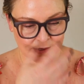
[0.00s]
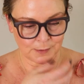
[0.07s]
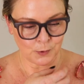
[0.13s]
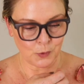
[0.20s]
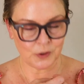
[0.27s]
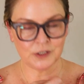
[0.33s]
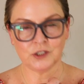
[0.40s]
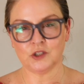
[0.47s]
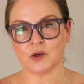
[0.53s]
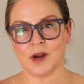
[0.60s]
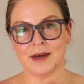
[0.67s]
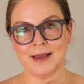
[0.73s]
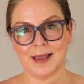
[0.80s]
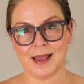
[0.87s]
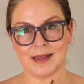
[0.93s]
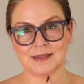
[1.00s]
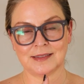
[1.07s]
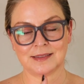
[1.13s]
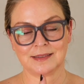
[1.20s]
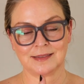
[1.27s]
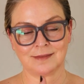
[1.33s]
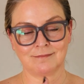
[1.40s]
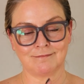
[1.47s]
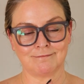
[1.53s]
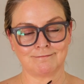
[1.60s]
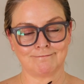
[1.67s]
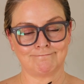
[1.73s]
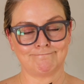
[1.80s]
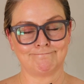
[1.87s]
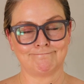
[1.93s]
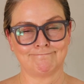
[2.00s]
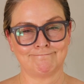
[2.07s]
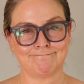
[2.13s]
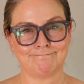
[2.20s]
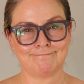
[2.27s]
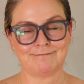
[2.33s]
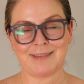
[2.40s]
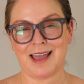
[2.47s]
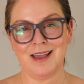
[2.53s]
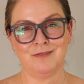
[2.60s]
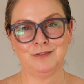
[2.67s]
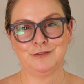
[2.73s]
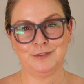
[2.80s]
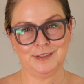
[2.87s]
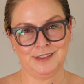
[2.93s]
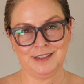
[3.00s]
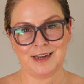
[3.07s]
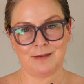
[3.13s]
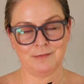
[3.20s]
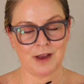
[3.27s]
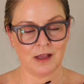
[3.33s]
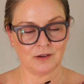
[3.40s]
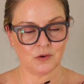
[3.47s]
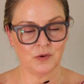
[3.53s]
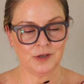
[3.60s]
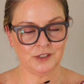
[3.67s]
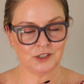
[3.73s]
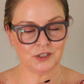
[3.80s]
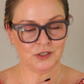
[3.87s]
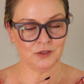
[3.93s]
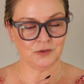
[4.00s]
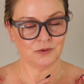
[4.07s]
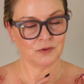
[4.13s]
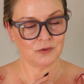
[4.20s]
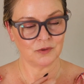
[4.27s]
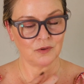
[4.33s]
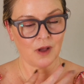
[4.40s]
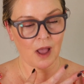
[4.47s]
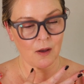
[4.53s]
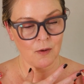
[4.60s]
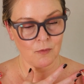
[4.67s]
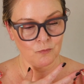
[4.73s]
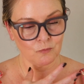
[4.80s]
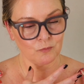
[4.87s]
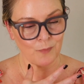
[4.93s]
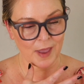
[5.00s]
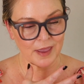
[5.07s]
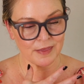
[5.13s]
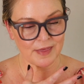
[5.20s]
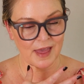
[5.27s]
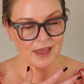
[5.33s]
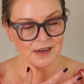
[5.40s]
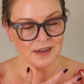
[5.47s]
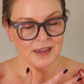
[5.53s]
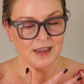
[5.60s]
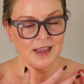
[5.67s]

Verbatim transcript: I'm going to try to get. I have a feeling I'm not going to make that.